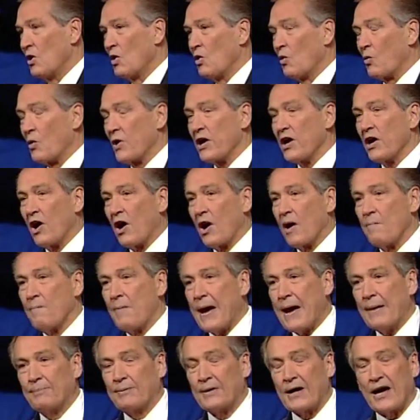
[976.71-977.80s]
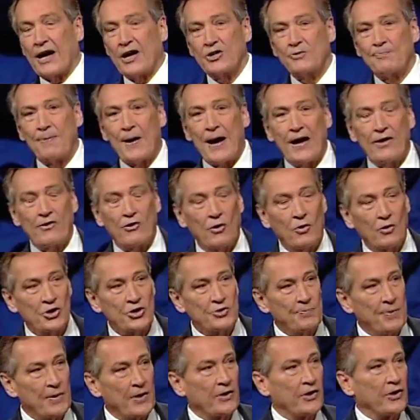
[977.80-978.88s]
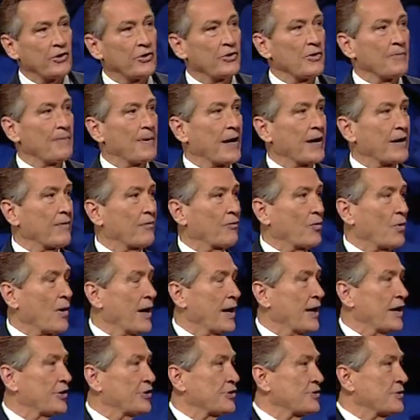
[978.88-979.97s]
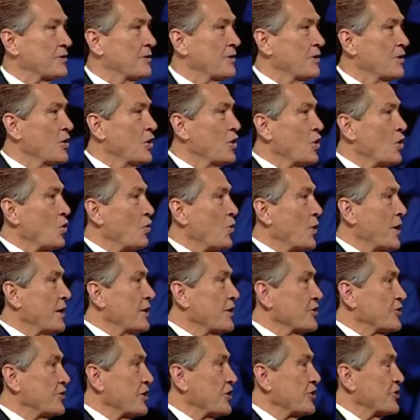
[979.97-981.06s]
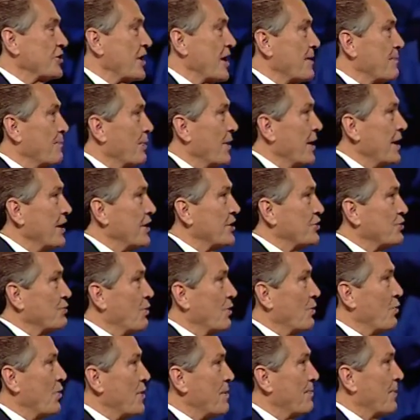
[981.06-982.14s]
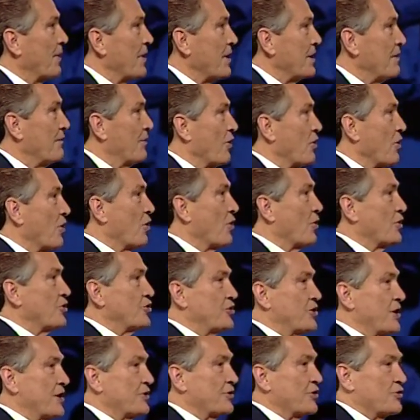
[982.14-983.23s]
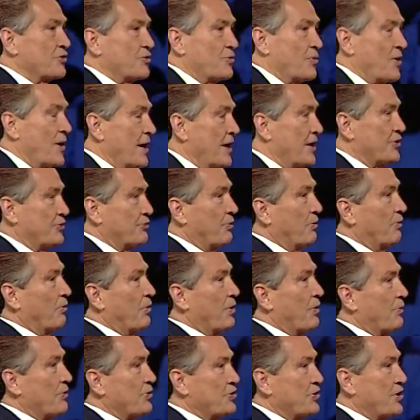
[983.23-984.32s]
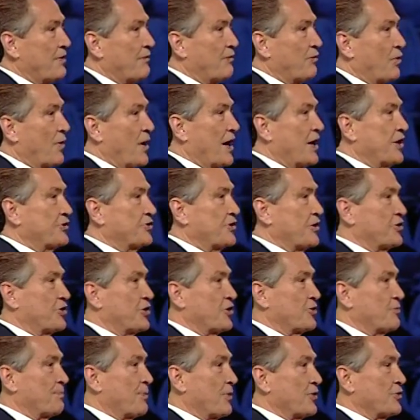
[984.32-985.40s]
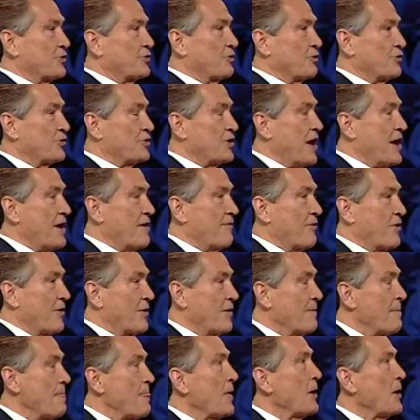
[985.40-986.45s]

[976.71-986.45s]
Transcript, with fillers: We are baptized by the Holy Spirit into the body of Christ. When does this take place? When we believe on the Lord Jesus Christ, when we receive Christ as His personal Savior,